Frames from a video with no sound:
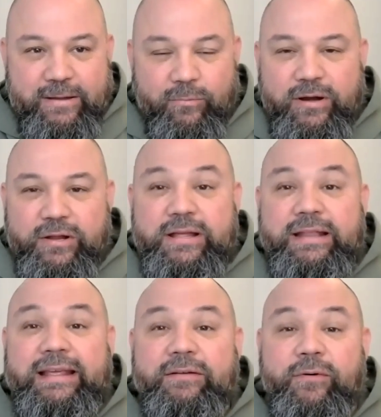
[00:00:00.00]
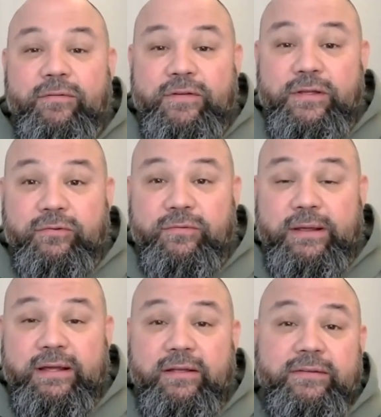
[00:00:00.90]
where you can leave reviews
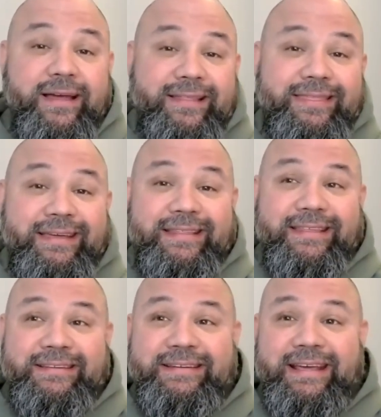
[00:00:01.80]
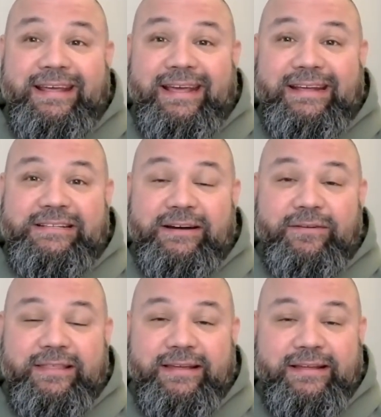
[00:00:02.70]
because I think this day and age
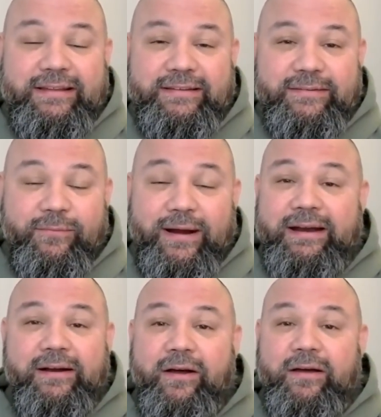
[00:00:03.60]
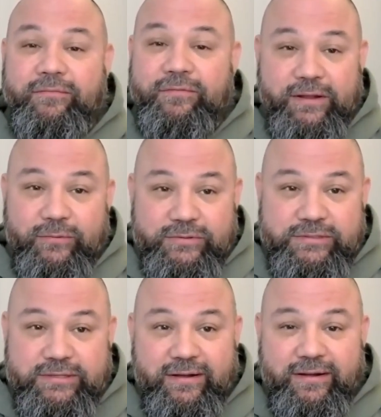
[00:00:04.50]
everything is rated on
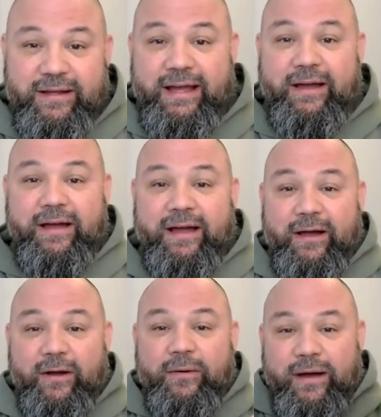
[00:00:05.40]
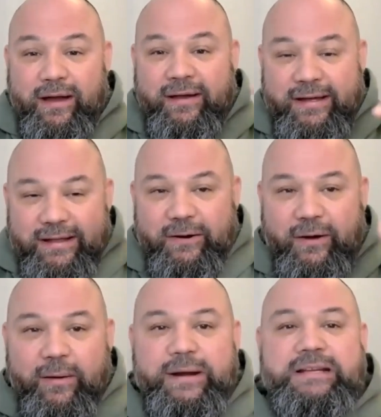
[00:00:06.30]
views, uh, how, how you
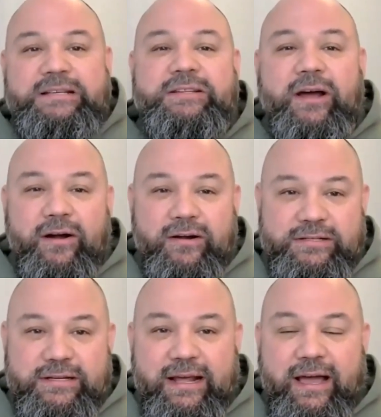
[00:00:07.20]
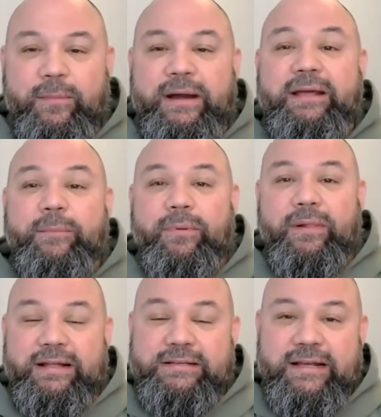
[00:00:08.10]
know how many stars and how many
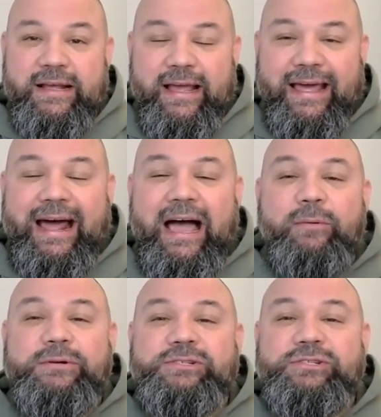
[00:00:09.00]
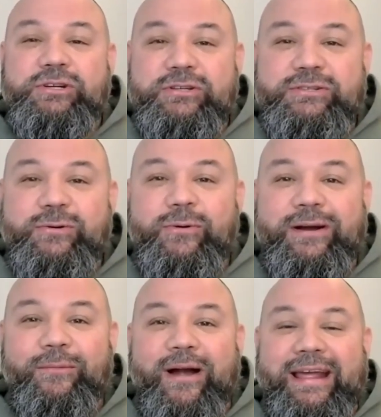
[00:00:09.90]
complaints. And I was just
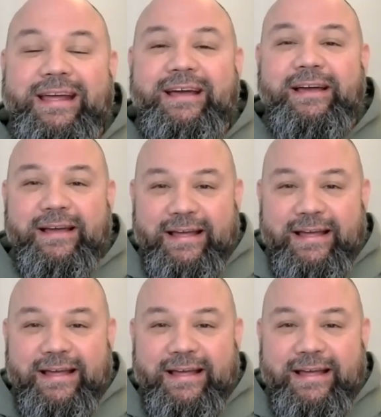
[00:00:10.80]
going to write